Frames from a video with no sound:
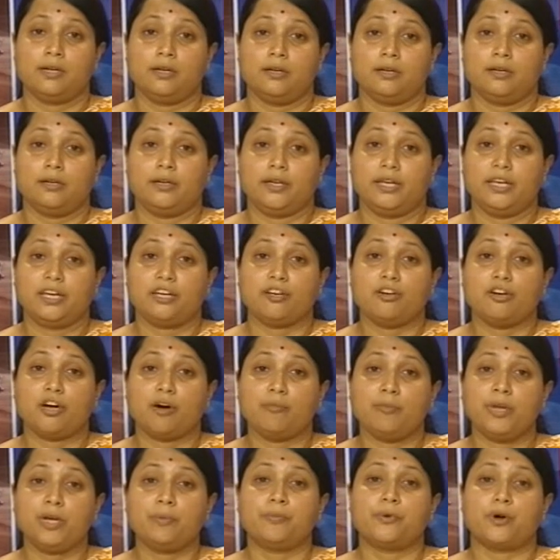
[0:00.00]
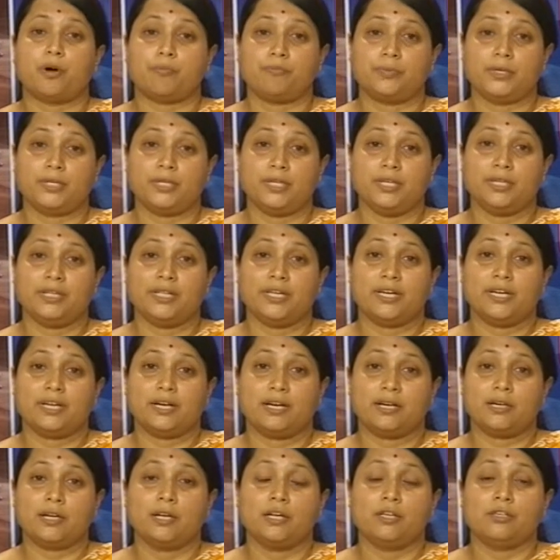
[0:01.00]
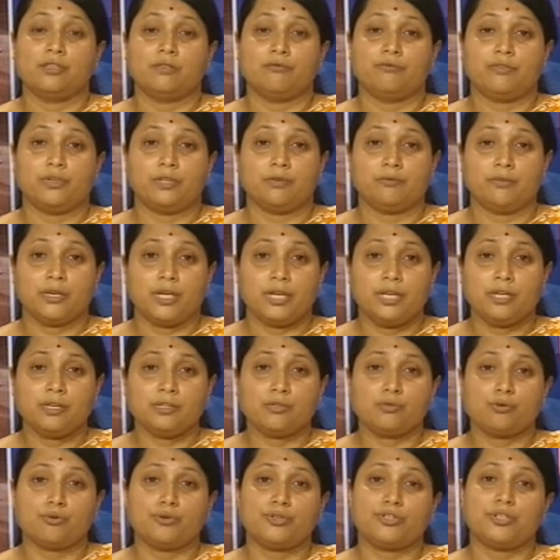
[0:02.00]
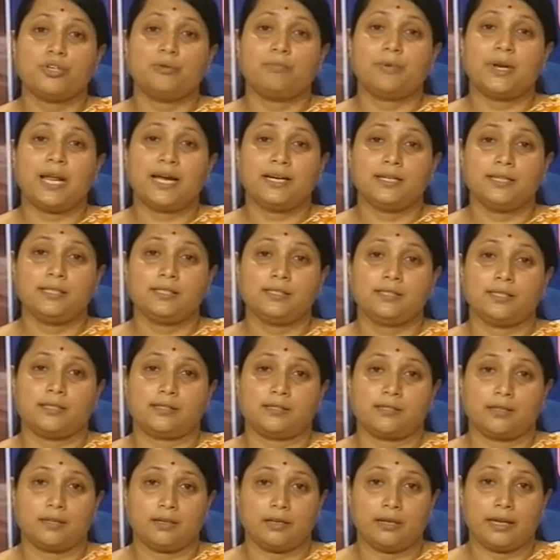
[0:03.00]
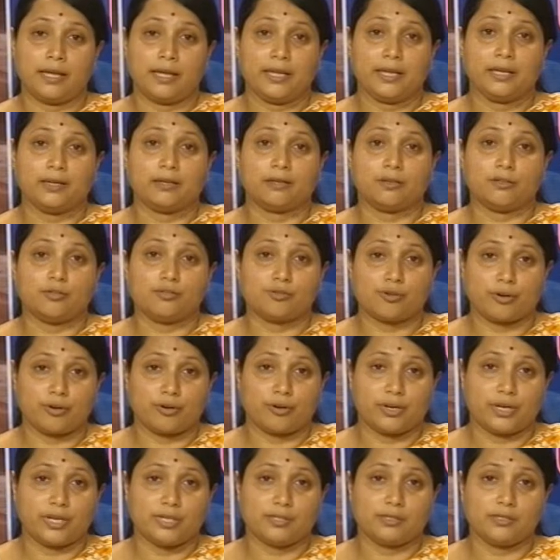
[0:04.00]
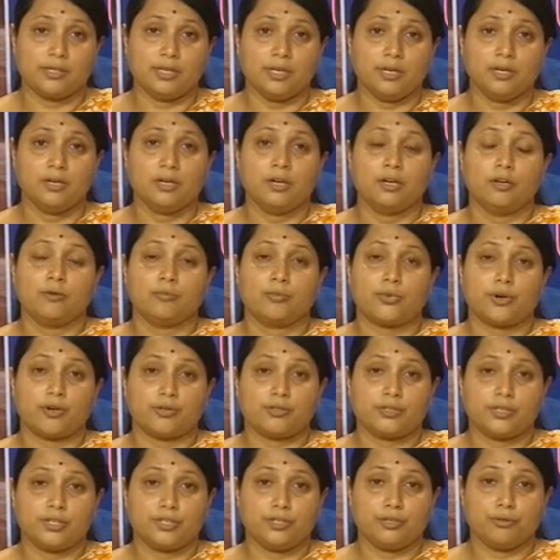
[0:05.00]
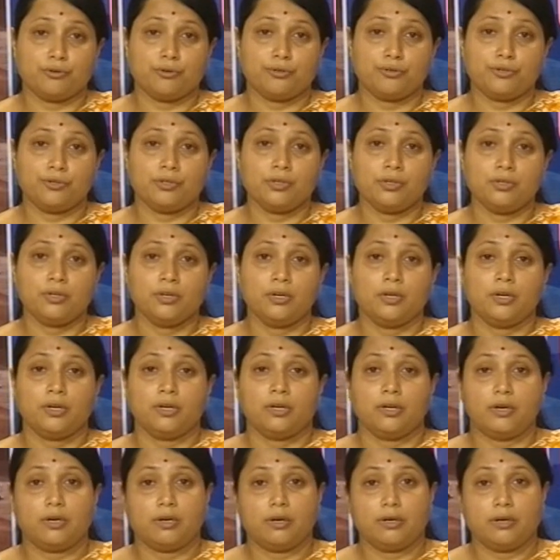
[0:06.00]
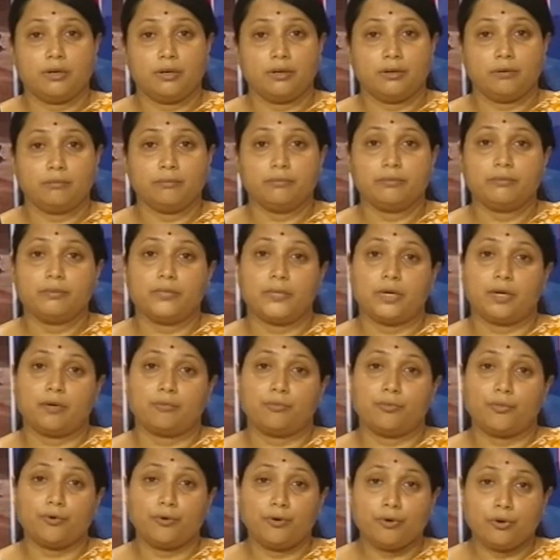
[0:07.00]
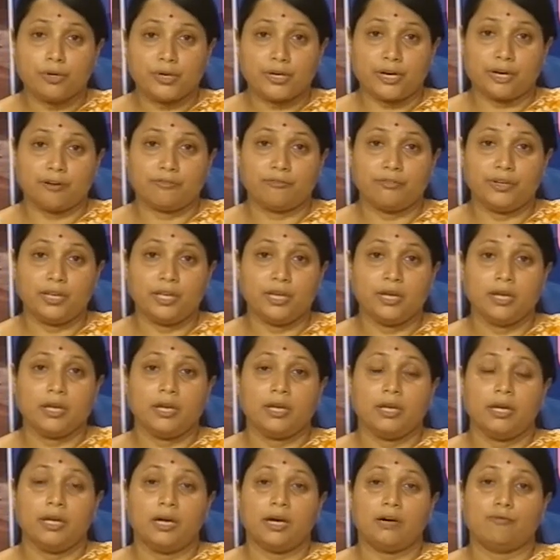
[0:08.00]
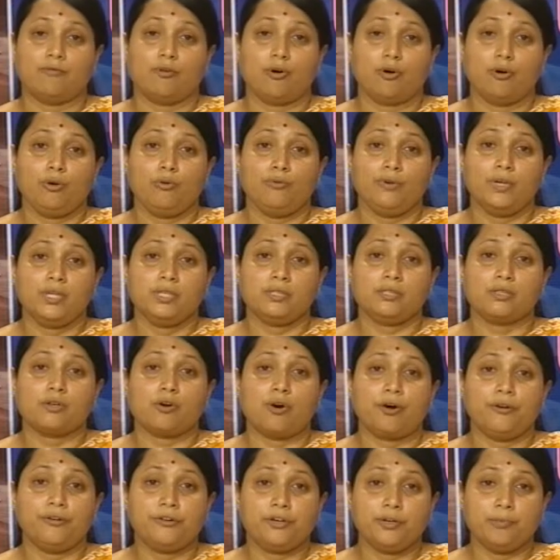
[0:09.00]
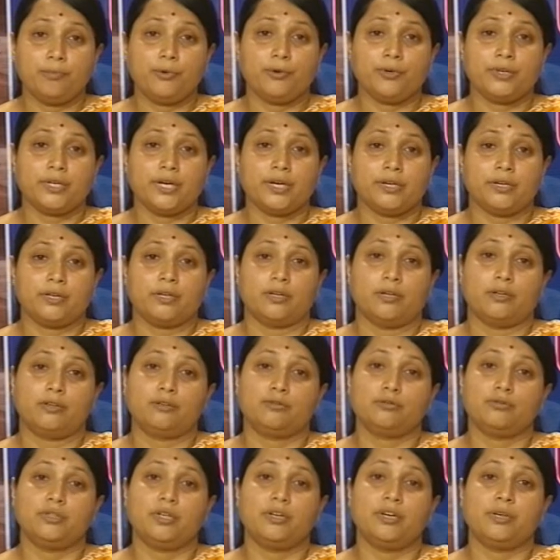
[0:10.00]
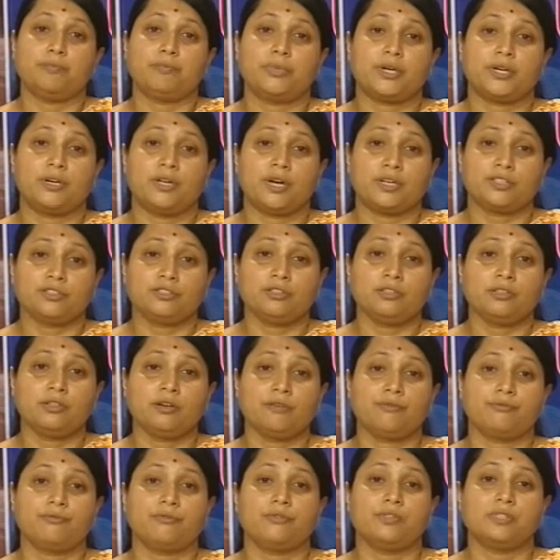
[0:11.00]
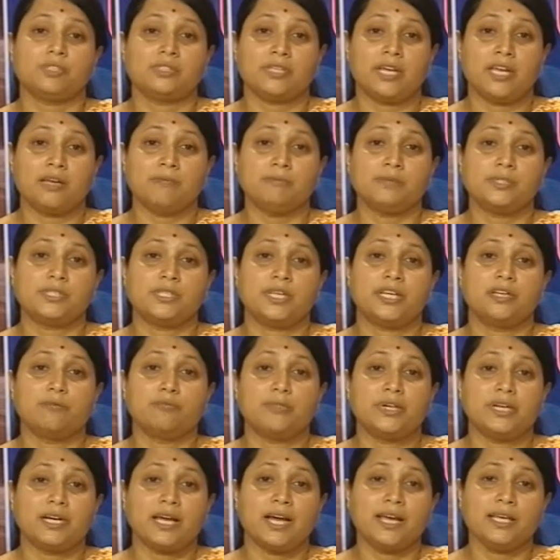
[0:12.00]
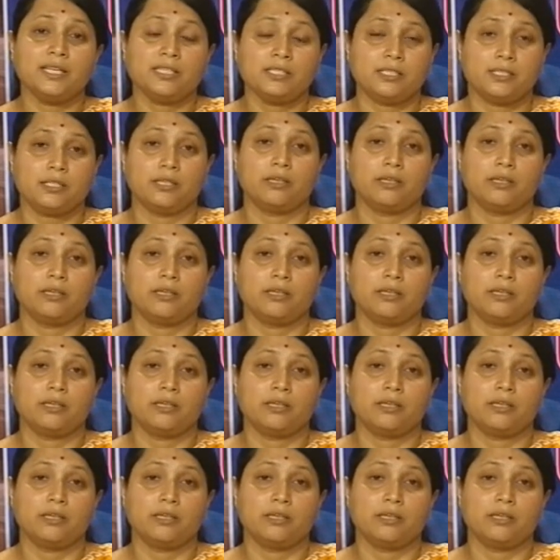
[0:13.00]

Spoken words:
economic property, there are various social practices like surrogacy, prostitution, pornography have always contributed to the reproduction of same stigmatized